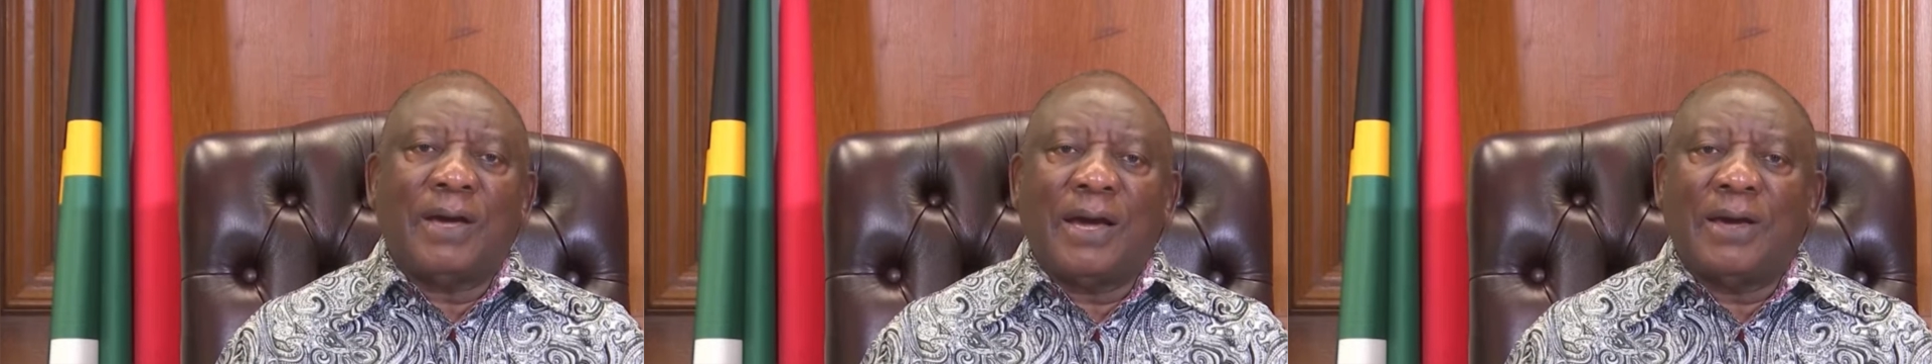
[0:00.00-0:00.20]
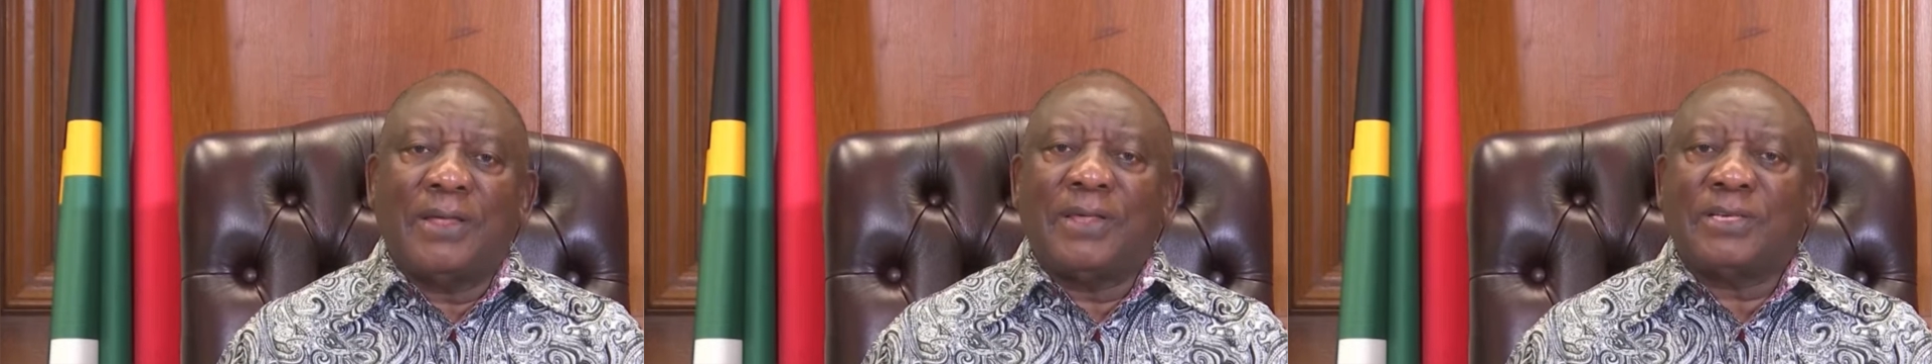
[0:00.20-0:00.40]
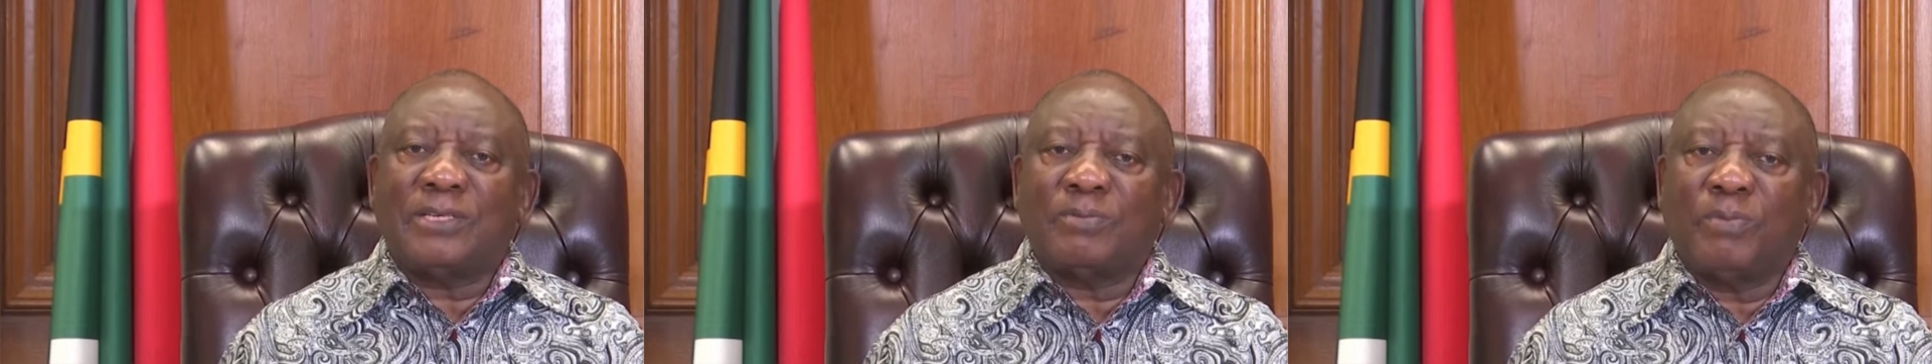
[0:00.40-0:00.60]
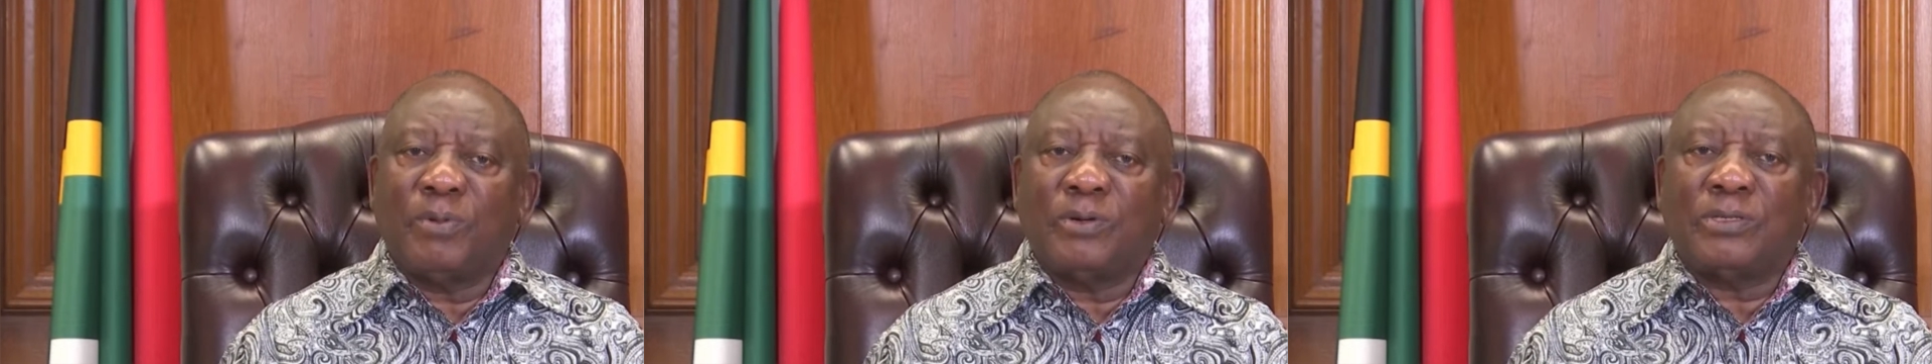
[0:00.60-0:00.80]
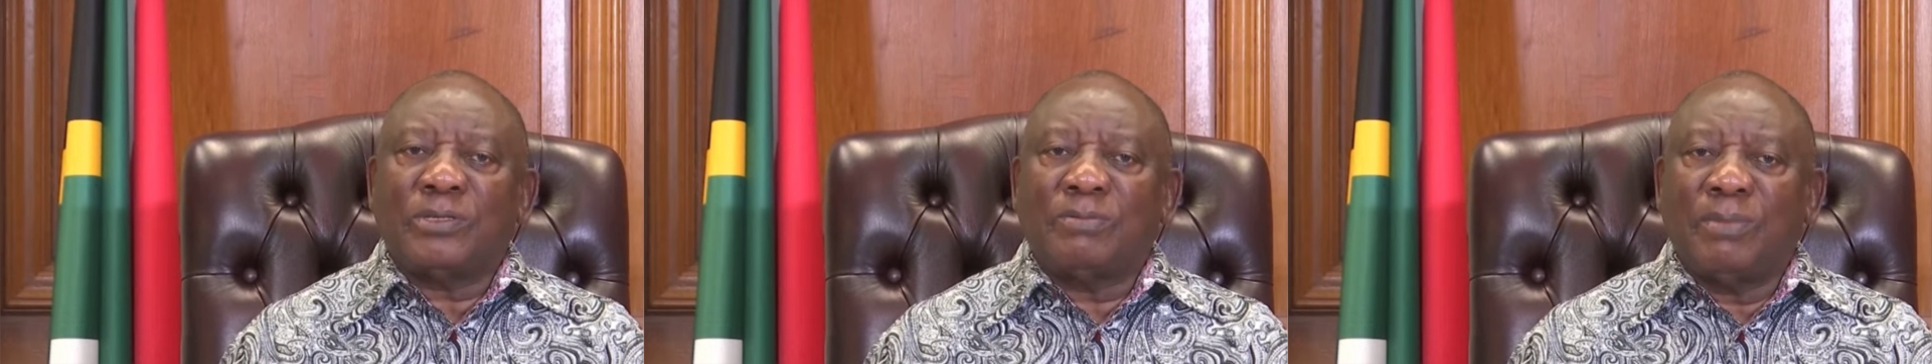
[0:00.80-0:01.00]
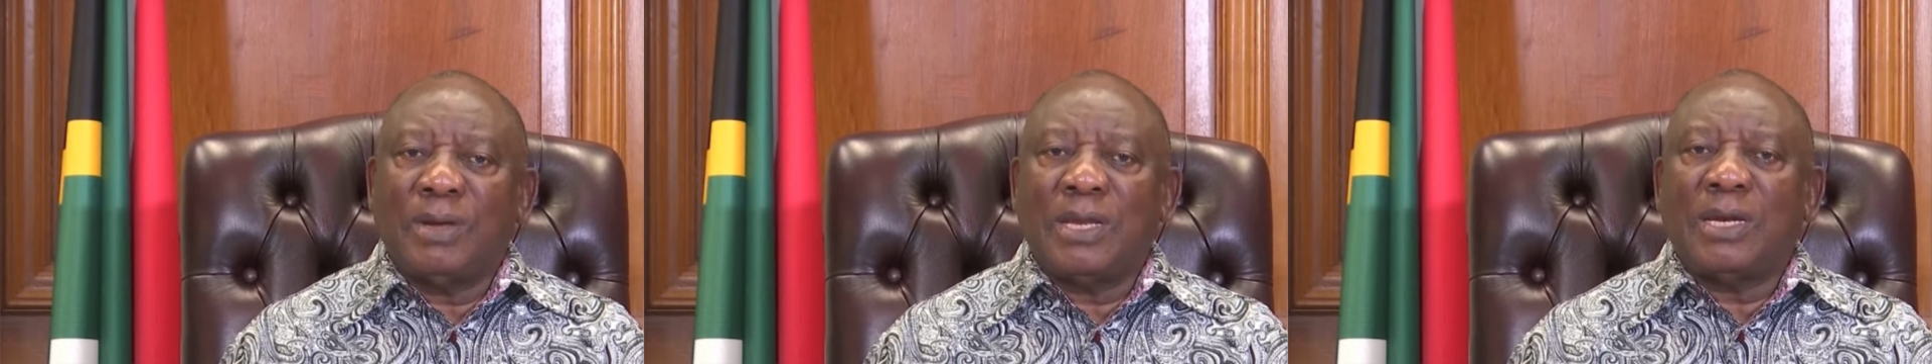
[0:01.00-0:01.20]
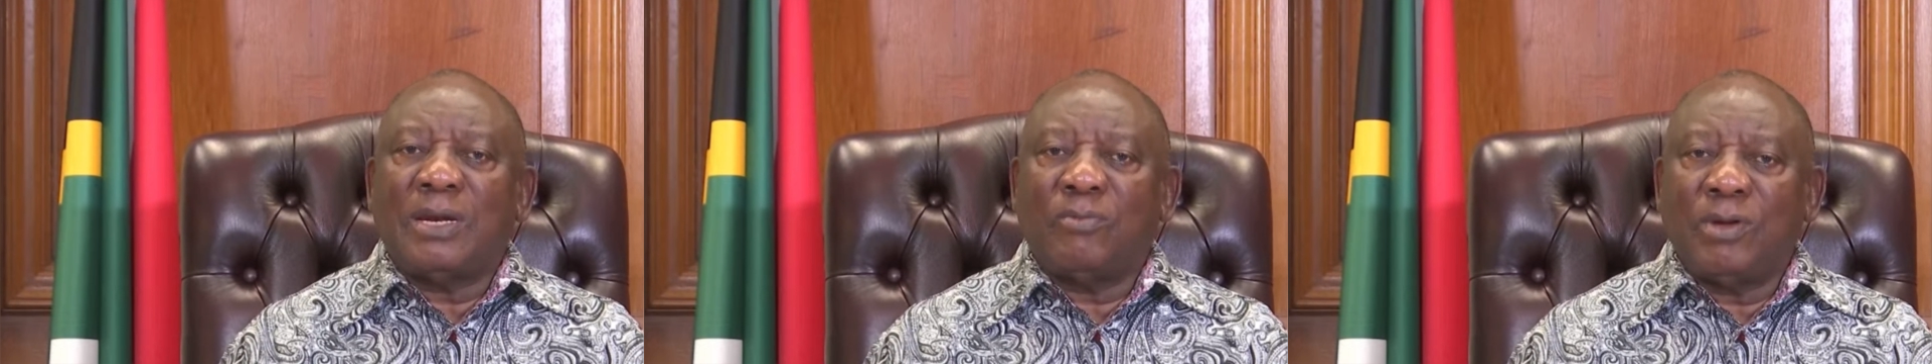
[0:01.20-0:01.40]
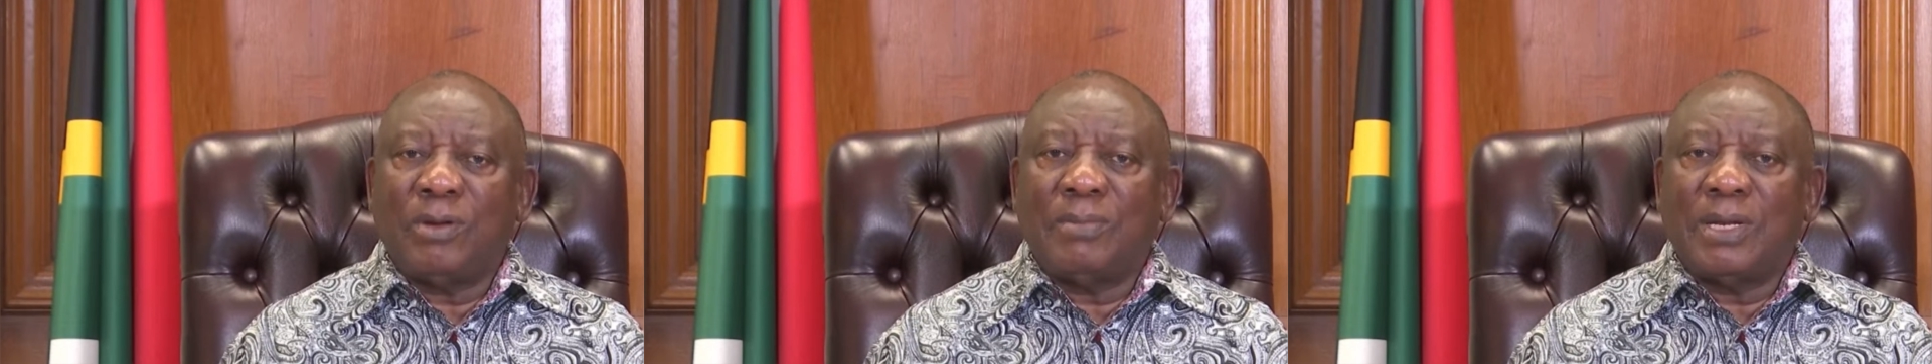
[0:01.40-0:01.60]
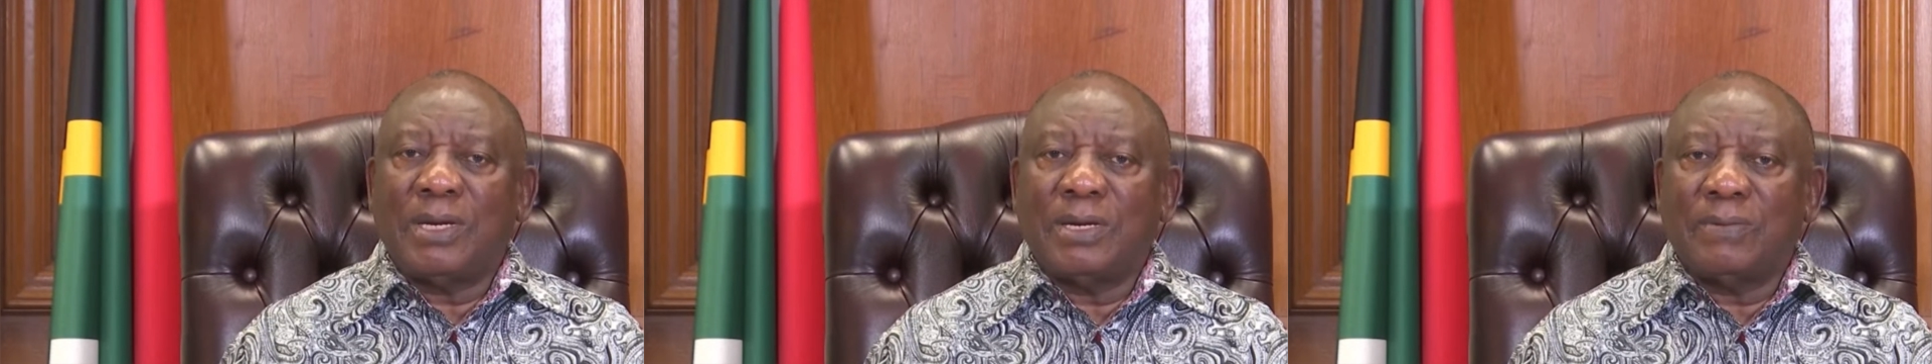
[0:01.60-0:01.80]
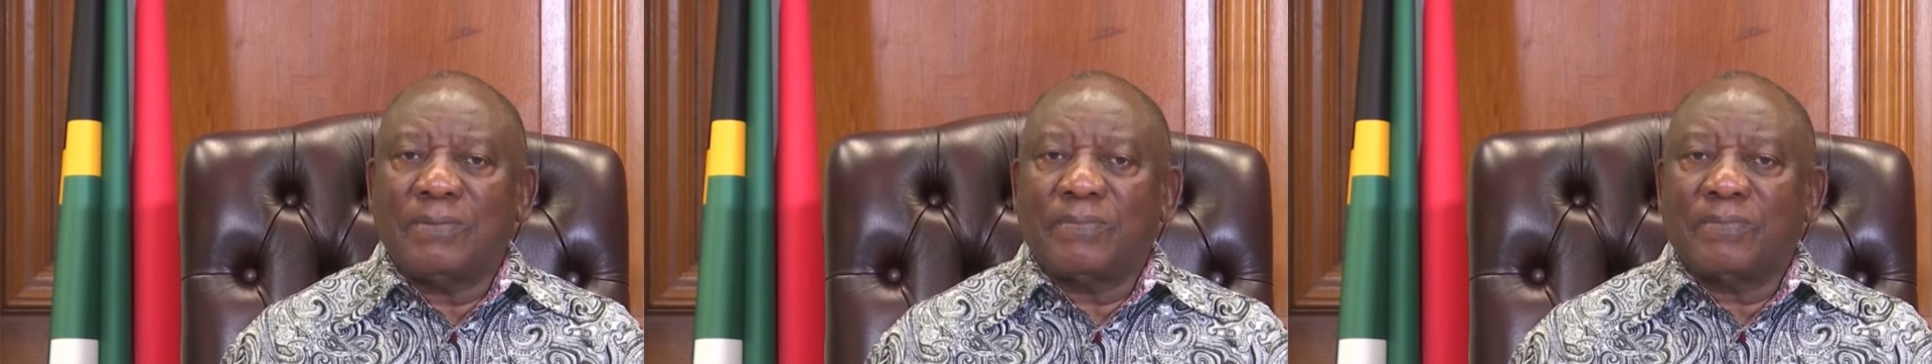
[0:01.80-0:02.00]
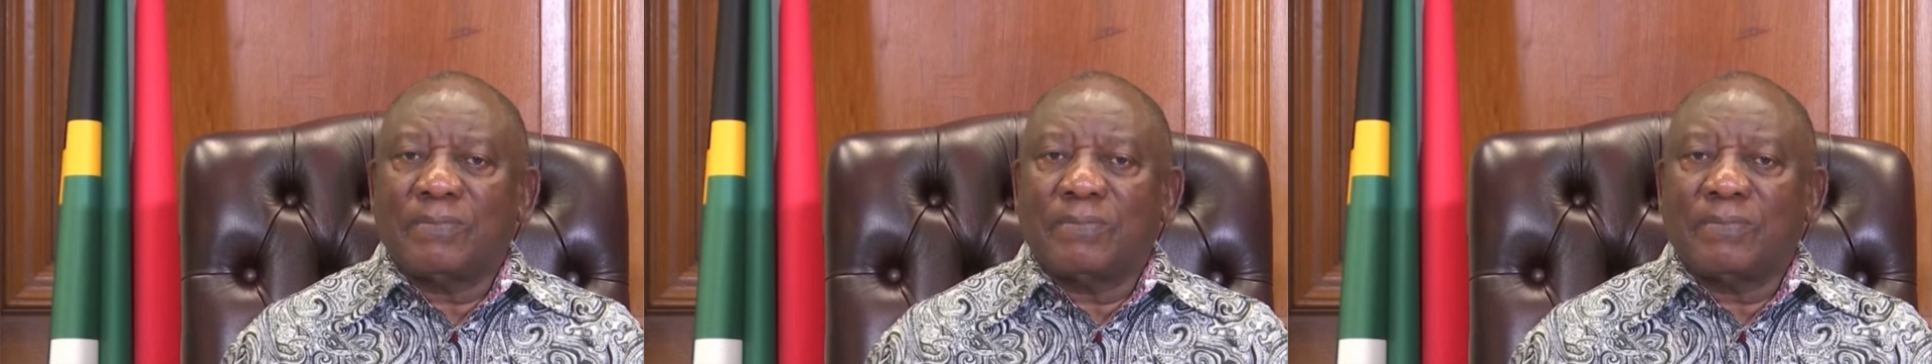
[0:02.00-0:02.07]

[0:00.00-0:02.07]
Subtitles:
other sportsmen and women,